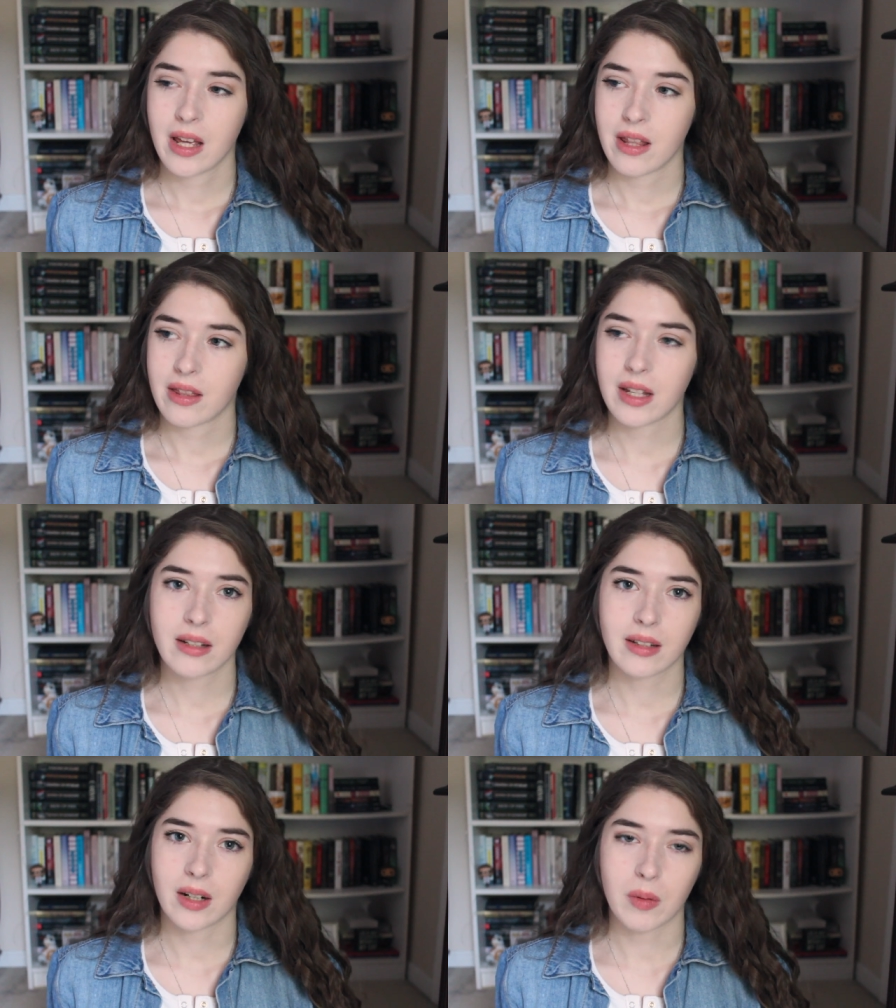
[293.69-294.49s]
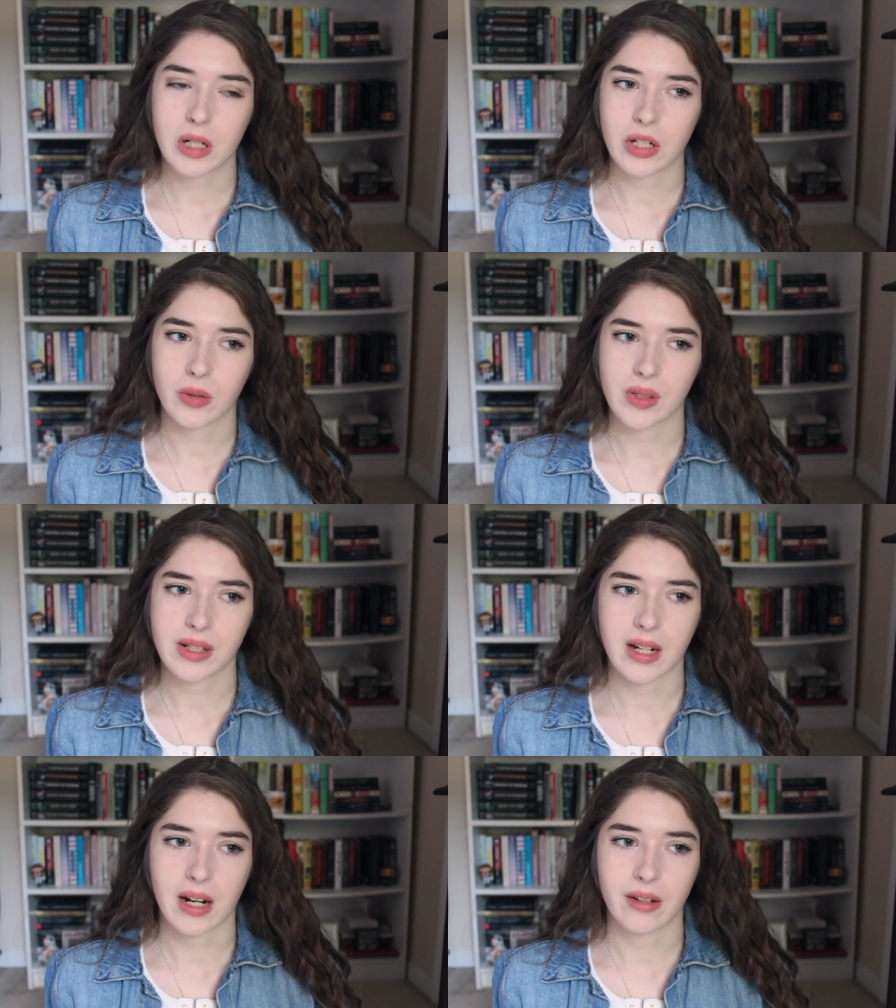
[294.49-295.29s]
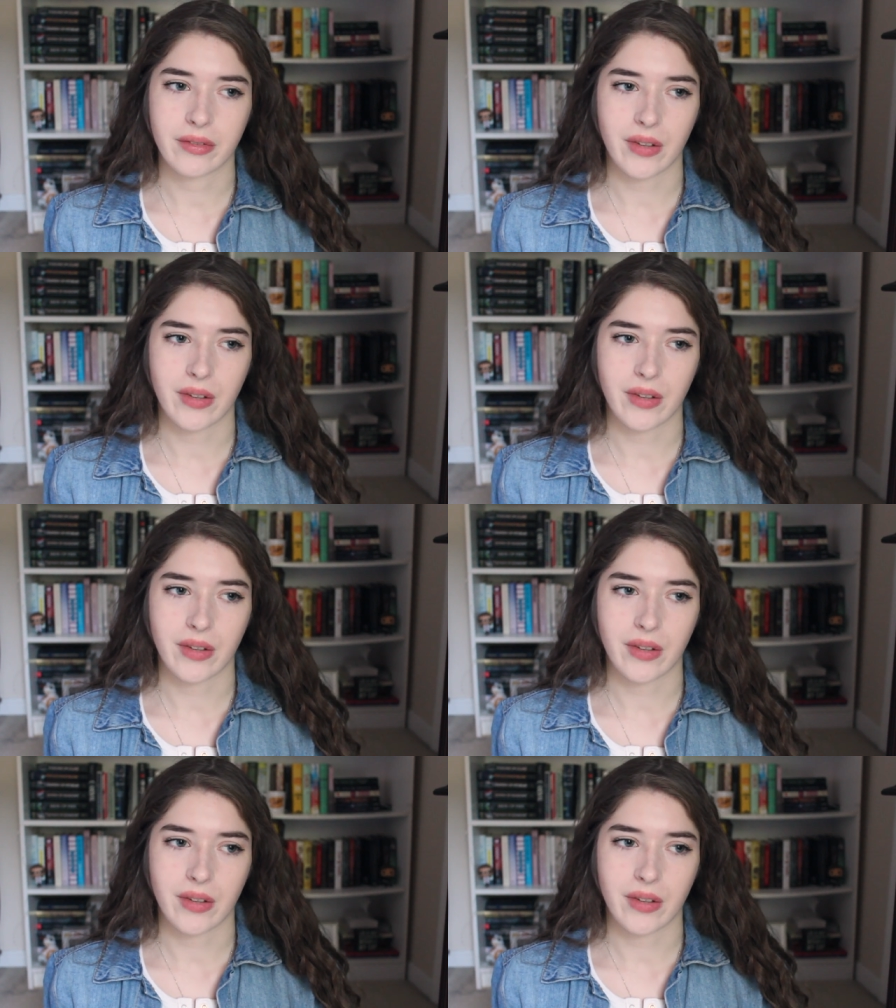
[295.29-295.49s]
things that I want to do and stuff